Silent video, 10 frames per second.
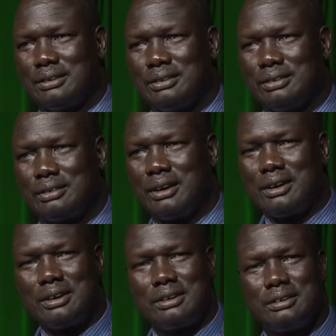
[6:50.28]

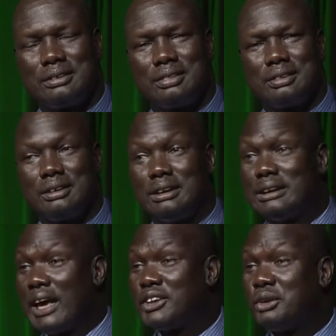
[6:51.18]
So he
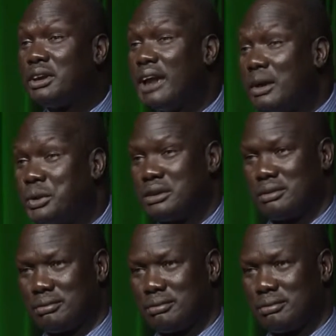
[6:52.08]
doesn't know the language.